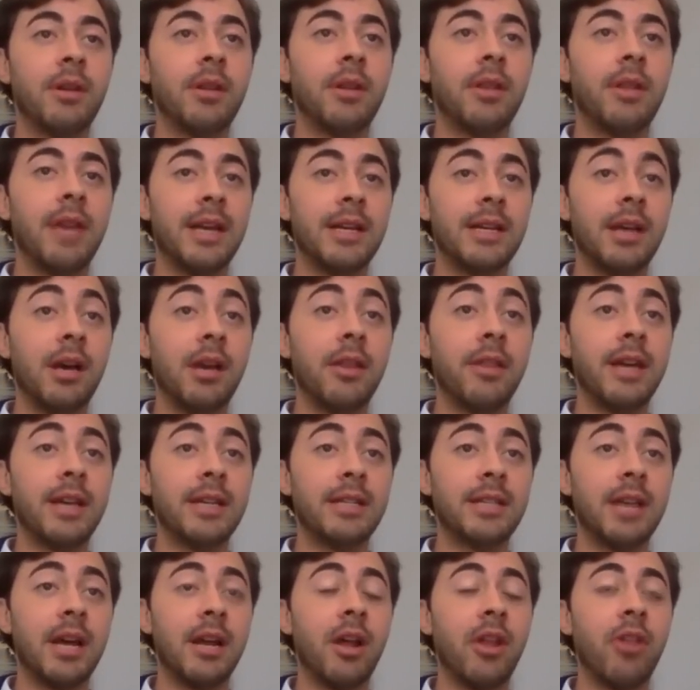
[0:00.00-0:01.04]
They, they
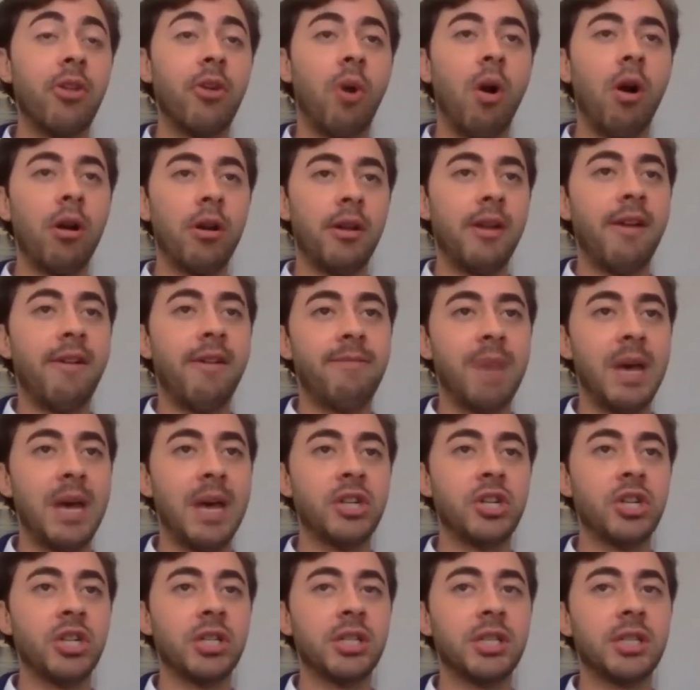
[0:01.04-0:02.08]
said, there aren't enough
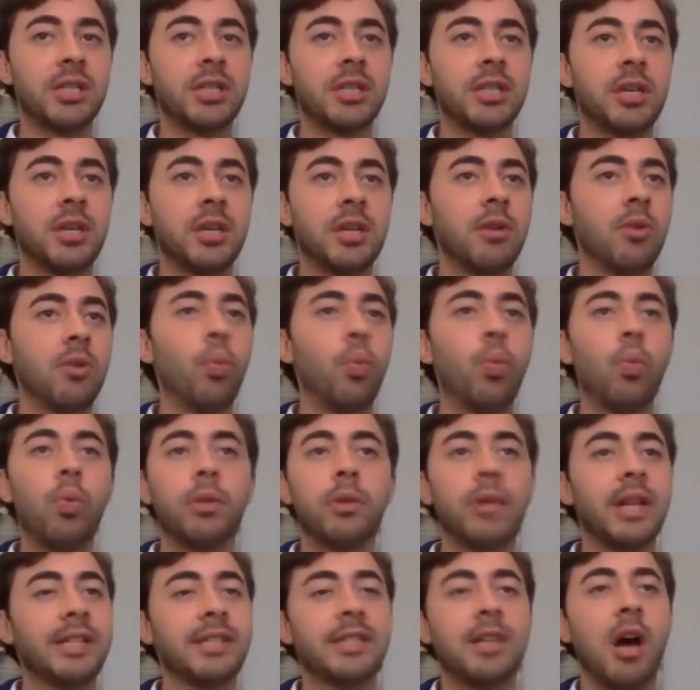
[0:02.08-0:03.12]
patients,
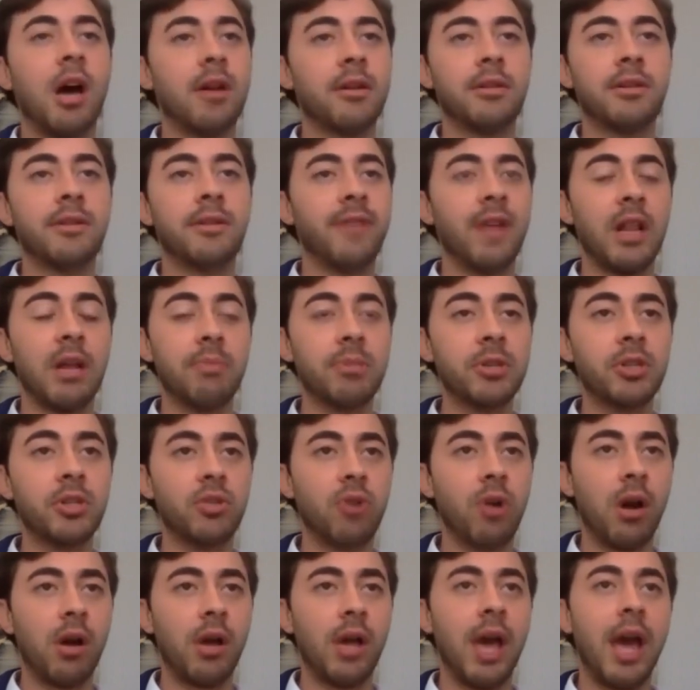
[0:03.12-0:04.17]
let's not develop this
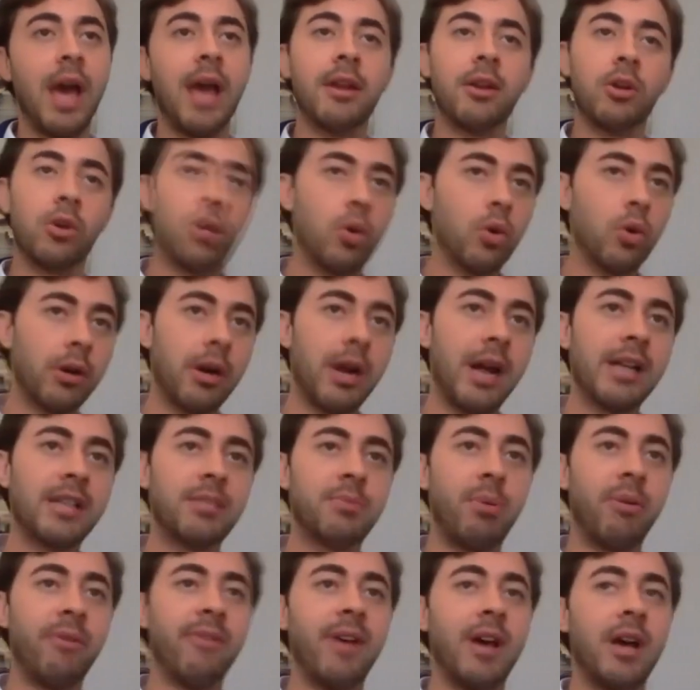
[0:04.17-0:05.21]
drug. And cooler heads
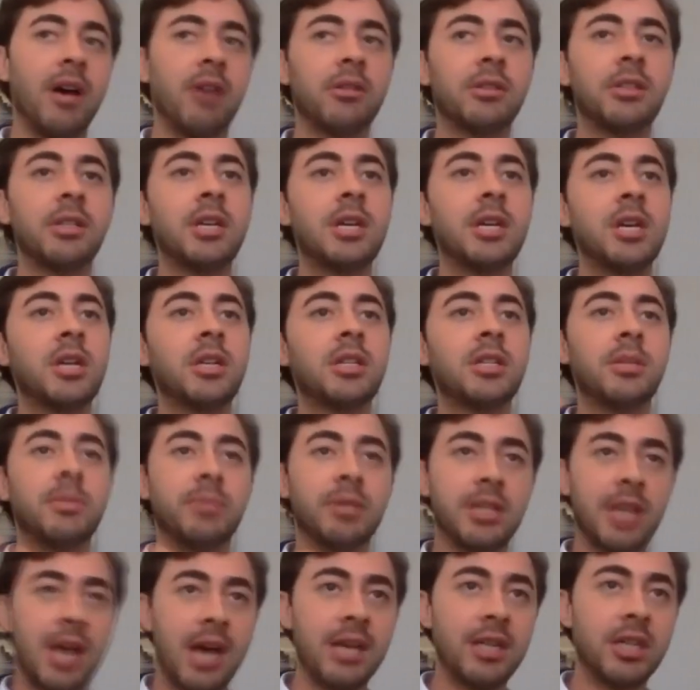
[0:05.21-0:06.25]
prevailed. Some
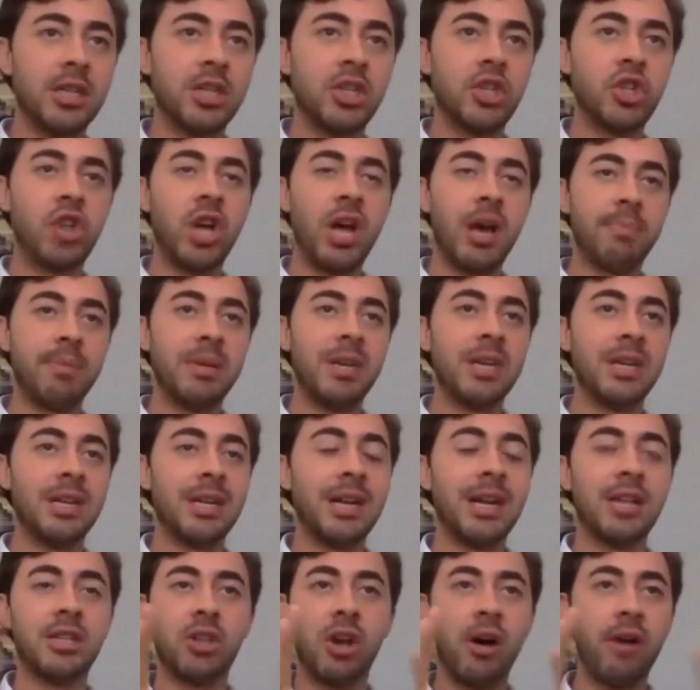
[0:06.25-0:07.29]
scientists championed
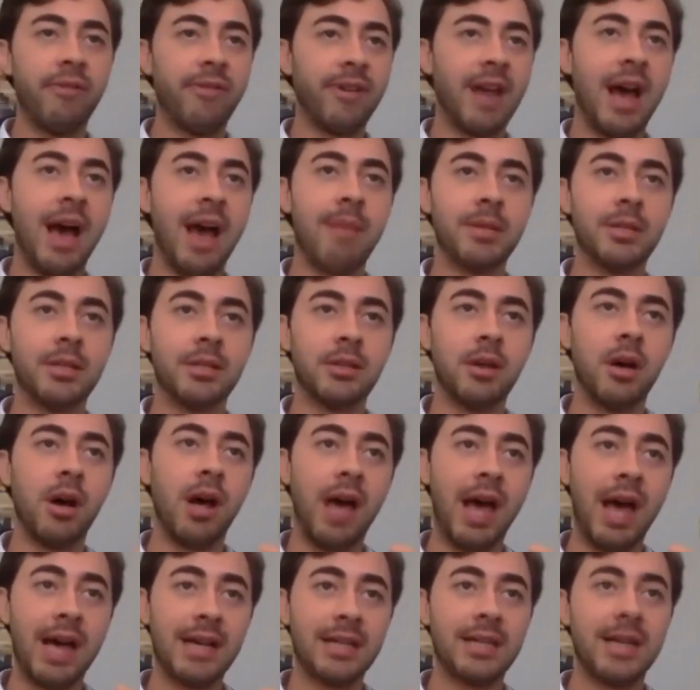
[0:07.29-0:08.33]
it, as often happen,
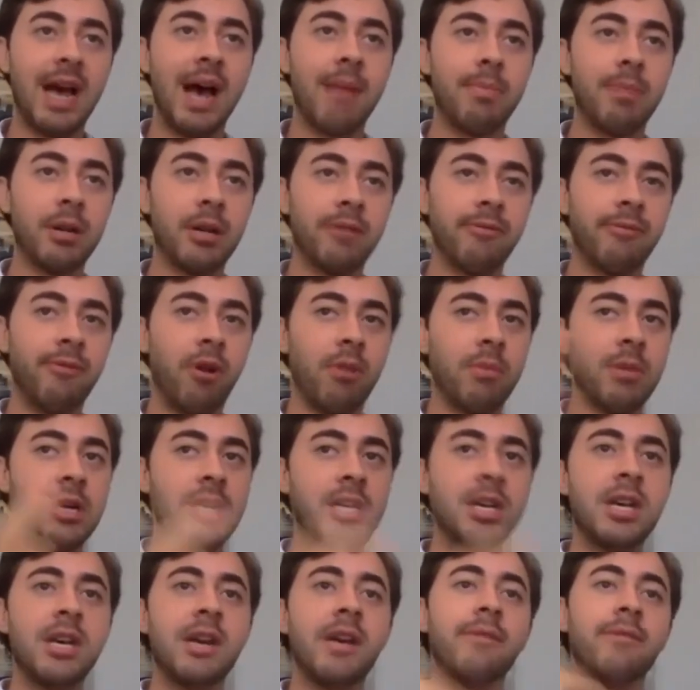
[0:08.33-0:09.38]
has to happen in pharma,
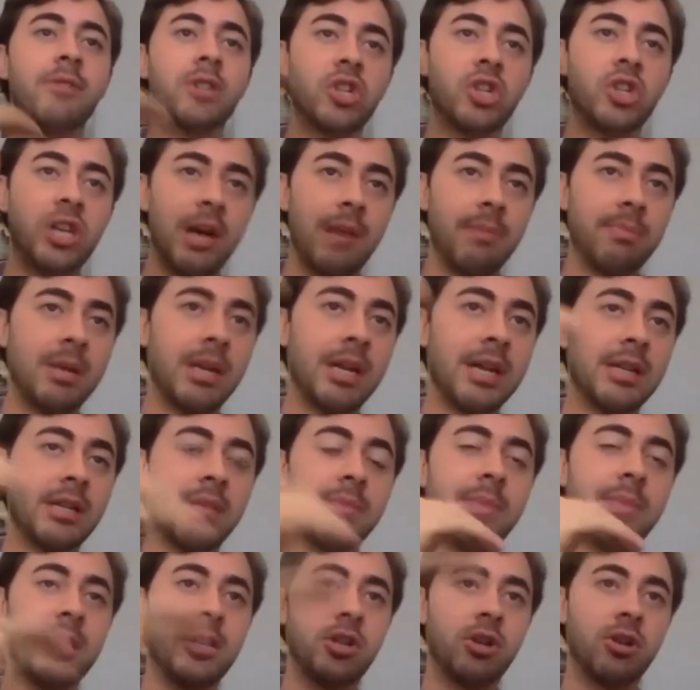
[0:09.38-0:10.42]
to champion it,
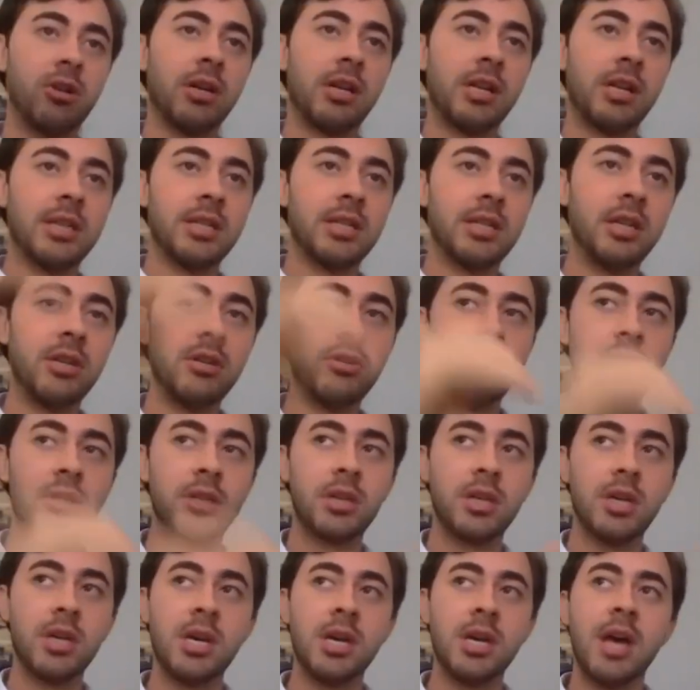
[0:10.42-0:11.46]
to make sure it
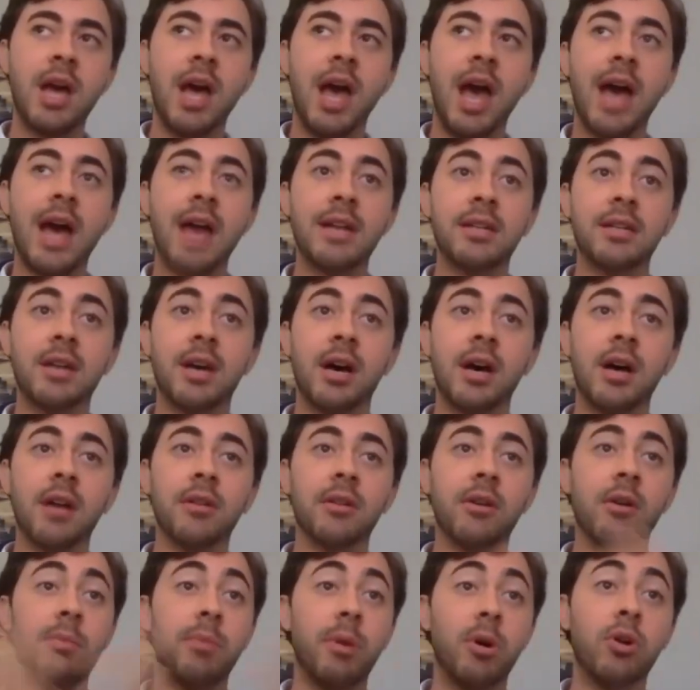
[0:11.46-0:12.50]
continues. And uh,
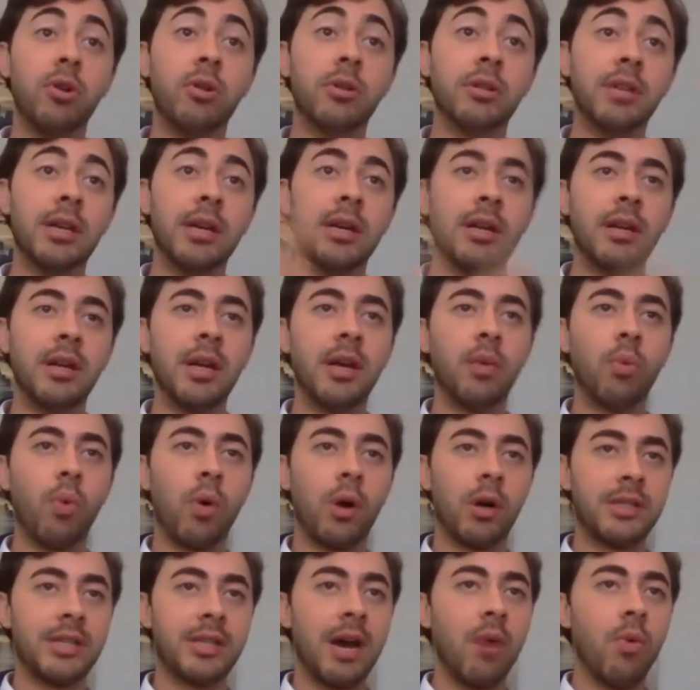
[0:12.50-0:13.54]
lo and behold, it, it
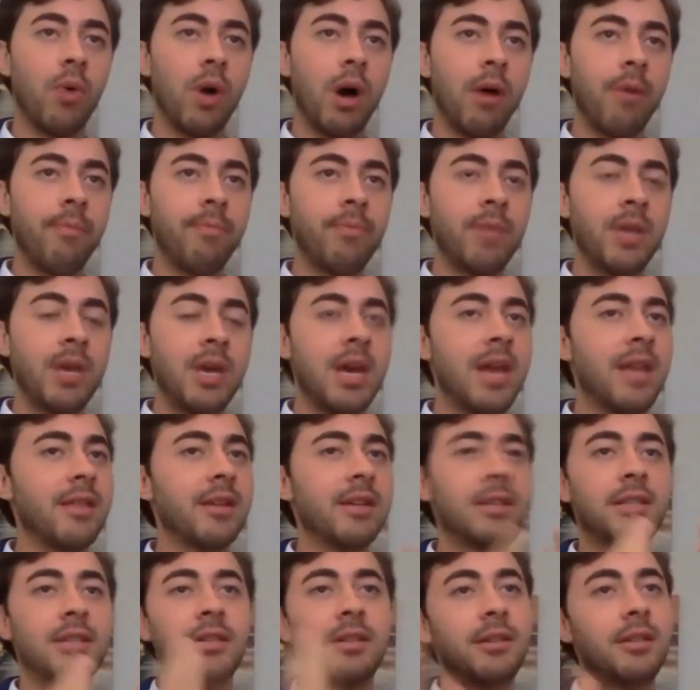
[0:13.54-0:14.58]
worked out well. And
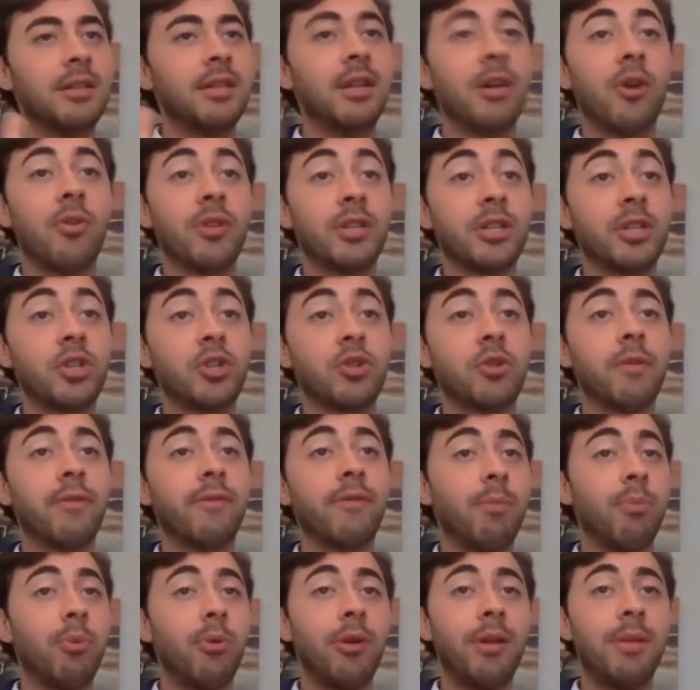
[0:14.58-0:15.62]
this, you know, this is true
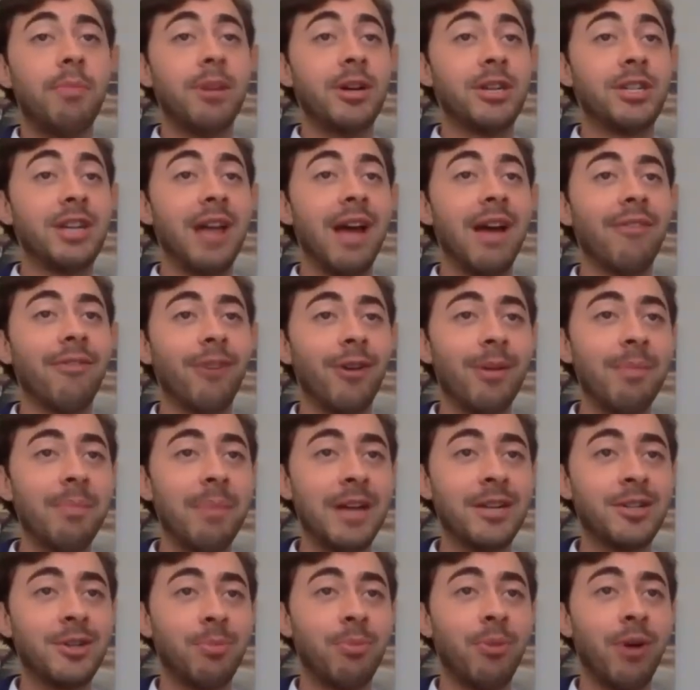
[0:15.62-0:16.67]
for pretty much every
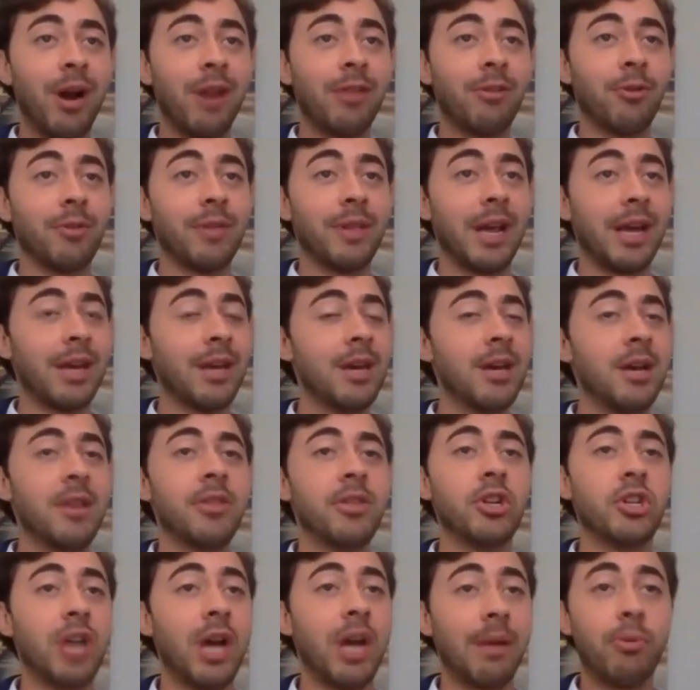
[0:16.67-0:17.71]
major breakthrough, like
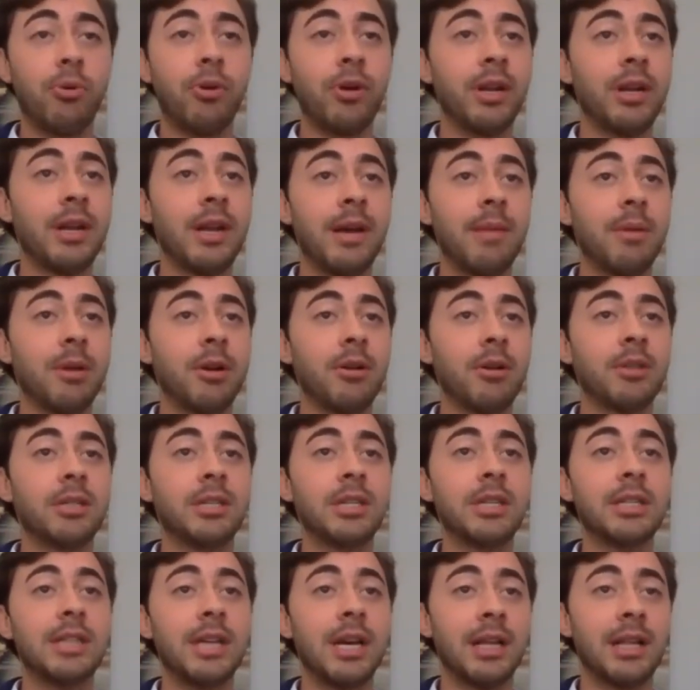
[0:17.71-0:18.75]
the checkpoint inhibitors,
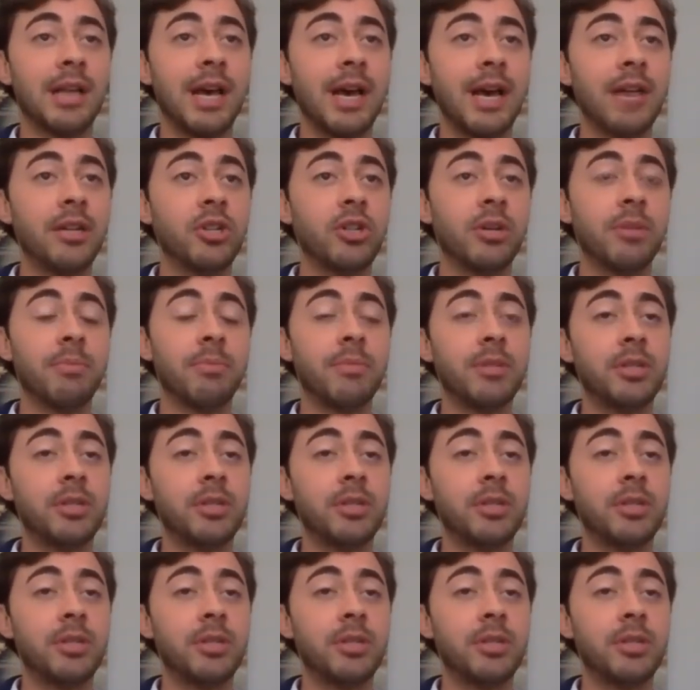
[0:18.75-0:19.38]
C T L A, Jim,